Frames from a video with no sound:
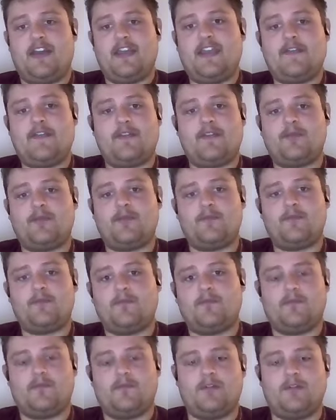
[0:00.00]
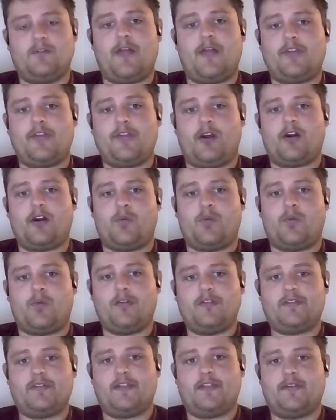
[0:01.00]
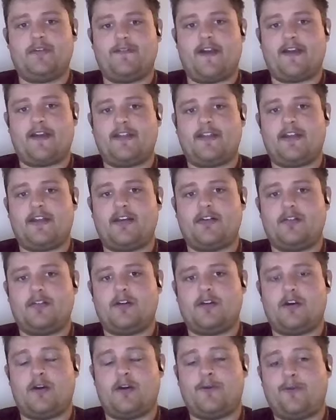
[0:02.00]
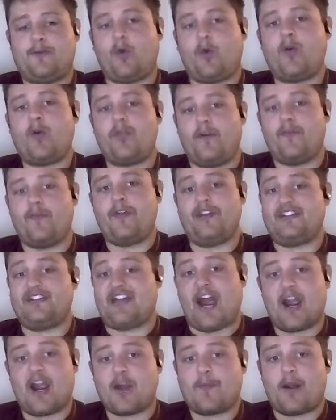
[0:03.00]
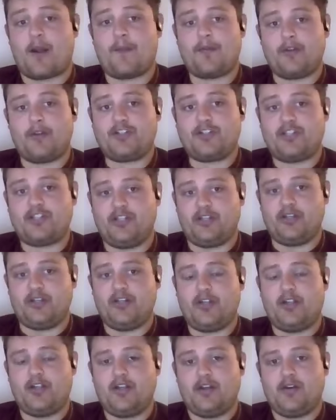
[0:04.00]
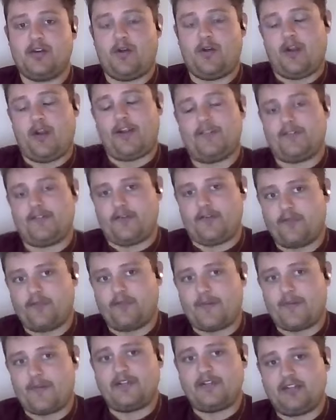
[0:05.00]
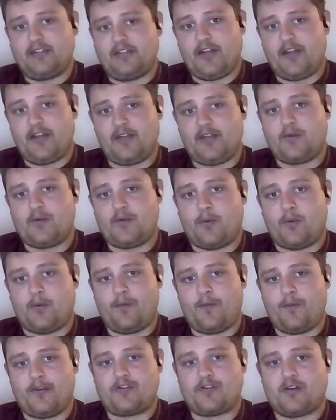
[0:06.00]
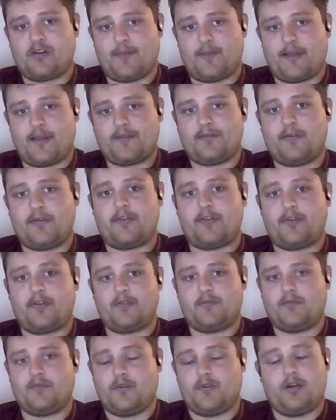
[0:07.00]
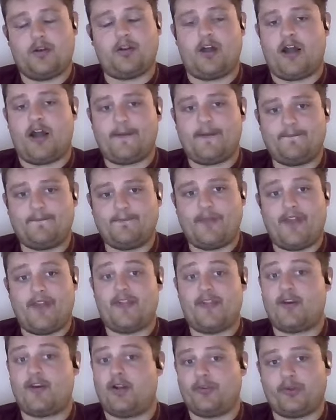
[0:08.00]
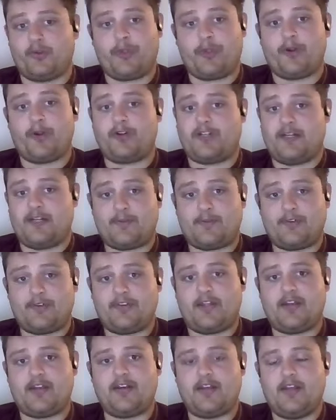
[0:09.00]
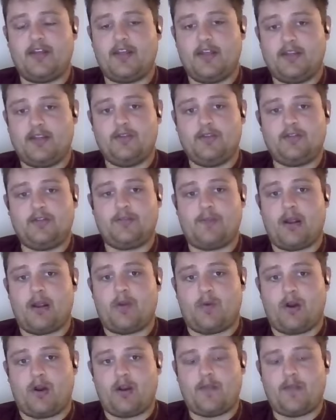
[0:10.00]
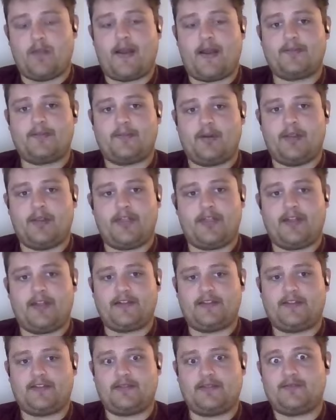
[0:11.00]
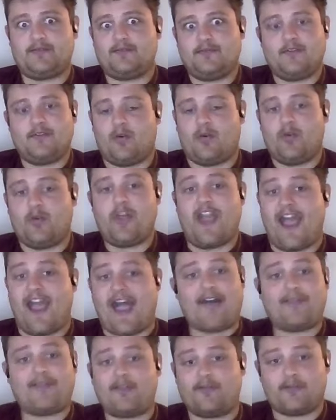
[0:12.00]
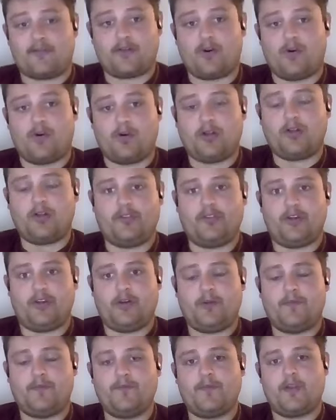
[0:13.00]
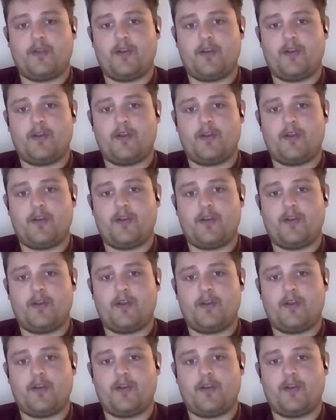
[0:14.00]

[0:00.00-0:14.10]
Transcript: even not the younger ones, the fact that a fourth of the entire population, or I guess from this study, reported binge drinking in the past month a lot. And then also 13% using marijuana in the past month. That's only half of a quarter. So